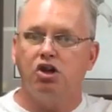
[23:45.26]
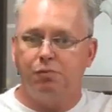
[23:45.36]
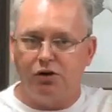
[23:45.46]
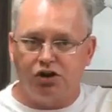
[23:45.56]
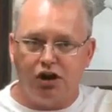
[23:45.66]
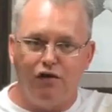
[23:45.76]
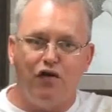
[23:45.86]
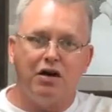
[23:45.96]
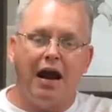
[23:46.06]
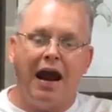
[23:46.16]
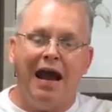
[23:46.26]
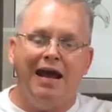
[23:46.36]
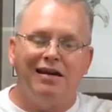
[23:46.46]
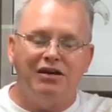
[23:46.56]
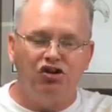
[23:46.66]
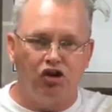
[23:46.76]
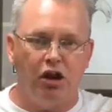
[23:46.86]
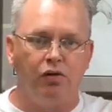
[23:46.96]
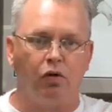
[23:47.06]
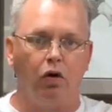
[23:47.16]
Specific and
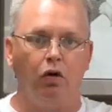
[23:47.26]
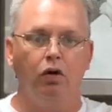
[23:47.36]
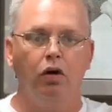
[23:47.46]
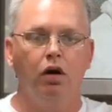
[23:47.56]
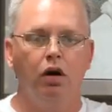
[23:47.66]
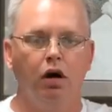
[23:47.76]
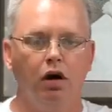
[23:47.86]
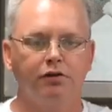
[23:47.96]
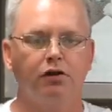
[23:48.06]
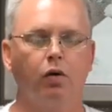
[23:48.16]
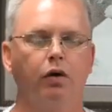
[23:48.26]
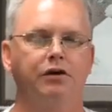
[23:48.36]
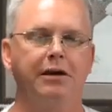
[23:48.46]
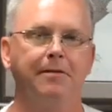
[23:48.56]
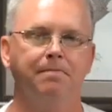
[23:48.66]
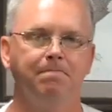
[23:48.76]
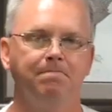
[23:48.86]
general authority.